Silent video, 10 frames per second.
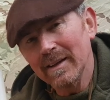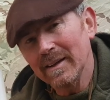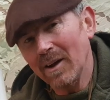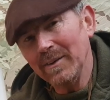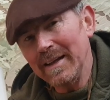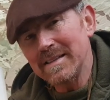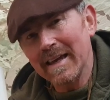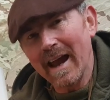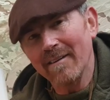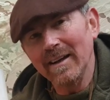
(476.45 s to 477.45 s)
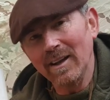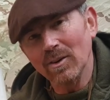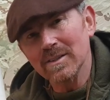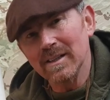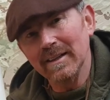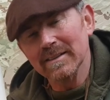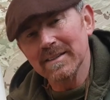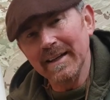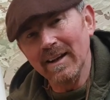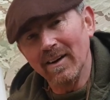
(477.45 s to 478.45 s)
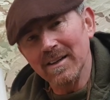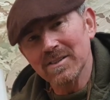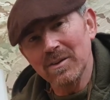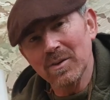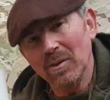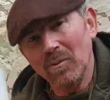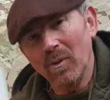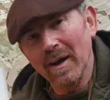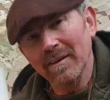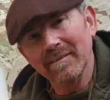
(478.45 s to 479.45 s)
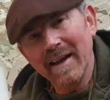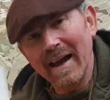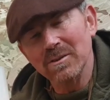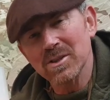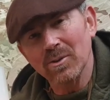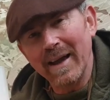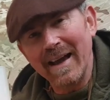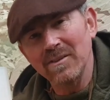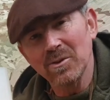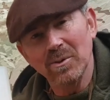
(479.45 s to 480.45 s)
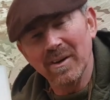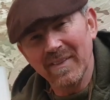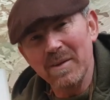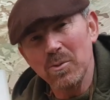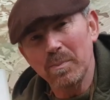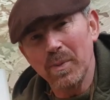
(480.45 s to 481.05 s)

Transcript: You don't need to carry lots of little tea lights because you've got one household candle and they will